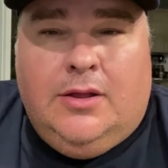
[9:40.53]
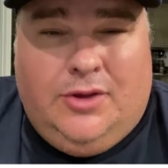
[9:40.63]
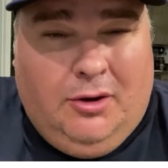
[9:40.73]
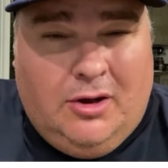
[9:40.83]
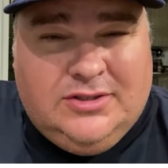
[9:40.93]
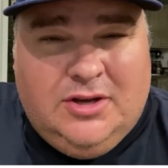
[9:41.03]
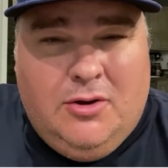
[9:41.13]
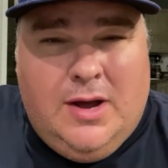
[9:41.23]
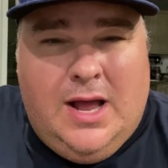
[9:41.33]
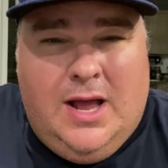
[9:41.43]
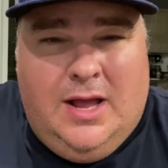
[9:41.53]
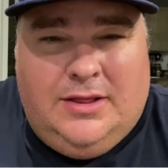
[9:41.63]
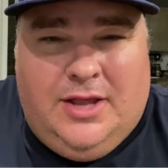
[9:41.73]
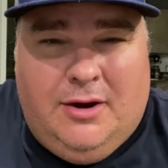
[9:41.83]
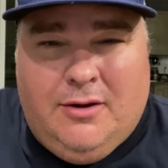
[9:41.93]
They're also,
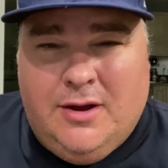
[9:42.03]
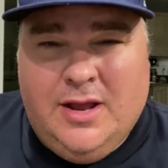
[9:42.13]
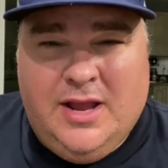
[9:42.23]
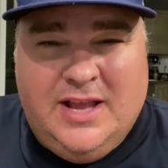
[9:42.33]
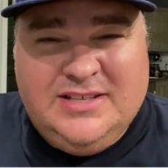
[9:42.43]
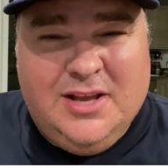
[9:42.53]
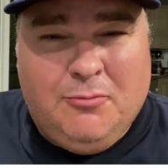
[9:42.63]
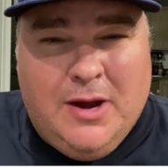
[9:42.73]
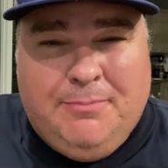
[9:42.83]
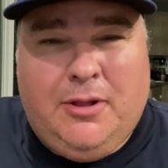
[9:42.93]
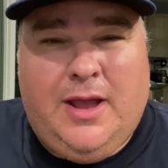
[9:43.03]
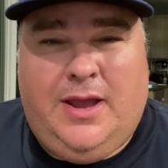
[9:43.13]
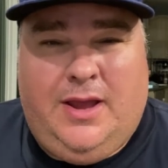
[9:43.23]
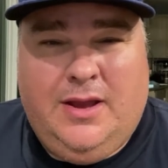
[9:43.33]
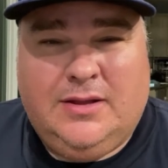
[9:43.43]
their instant
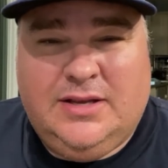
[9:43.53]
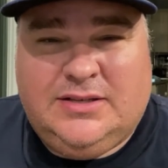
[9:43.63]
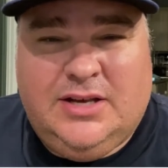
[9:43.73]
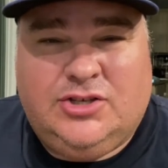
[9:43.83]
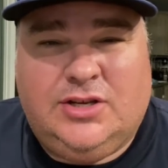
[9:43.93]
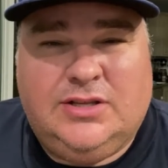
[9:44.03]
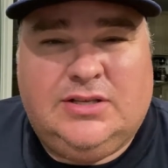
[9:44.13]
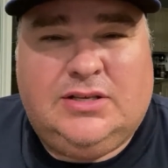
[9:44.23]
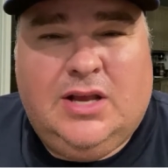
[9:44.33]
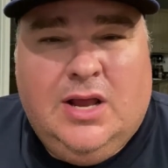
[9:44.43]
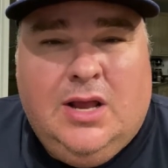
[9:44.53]
replay decisions